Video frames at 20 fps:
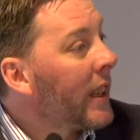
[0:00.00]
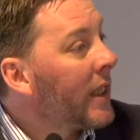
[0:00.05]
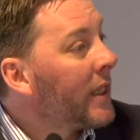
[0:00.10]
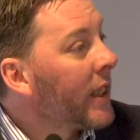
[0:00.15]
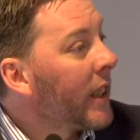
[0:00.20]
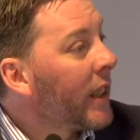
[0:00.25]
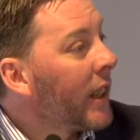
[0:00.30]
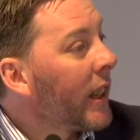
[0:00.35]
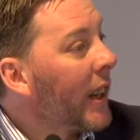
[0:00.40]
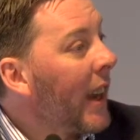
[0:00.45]
is
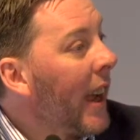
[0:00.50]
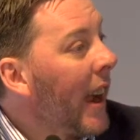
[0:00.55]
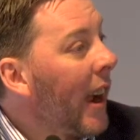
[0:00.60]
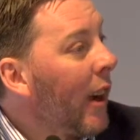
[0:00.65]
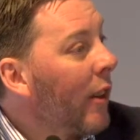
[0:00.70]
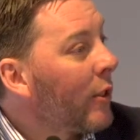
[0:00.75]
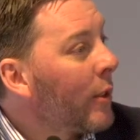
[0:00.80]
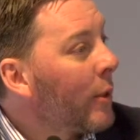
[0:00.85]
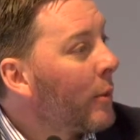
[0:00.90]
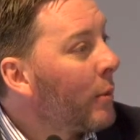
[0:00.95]
going to
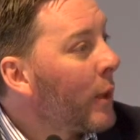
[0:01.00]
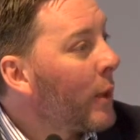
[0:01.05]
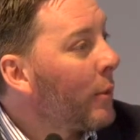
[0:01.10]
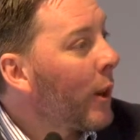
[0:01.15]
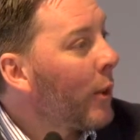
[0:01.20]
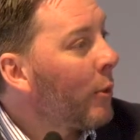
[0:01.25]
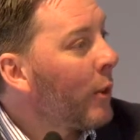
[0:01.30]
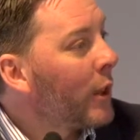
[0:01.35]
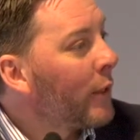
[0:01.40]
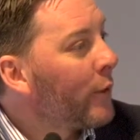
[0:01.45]
now be
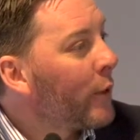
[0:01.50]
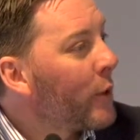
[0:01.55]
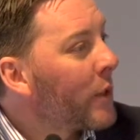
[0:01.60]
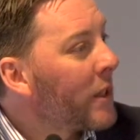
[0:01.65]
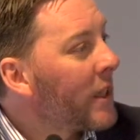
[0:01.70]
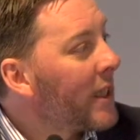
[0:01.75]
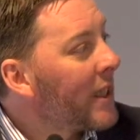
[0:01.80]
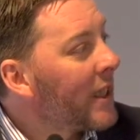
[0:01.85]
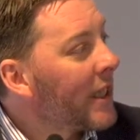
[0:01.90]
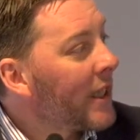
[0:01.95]
my wonderful
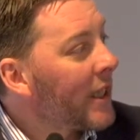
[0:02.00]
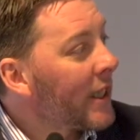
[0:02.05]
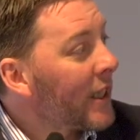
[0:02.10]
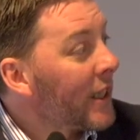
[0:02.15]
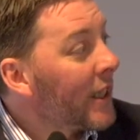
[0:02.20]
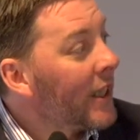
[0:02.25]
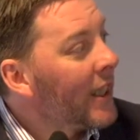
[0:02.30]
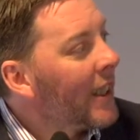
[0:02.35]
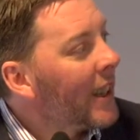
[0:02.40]
assistant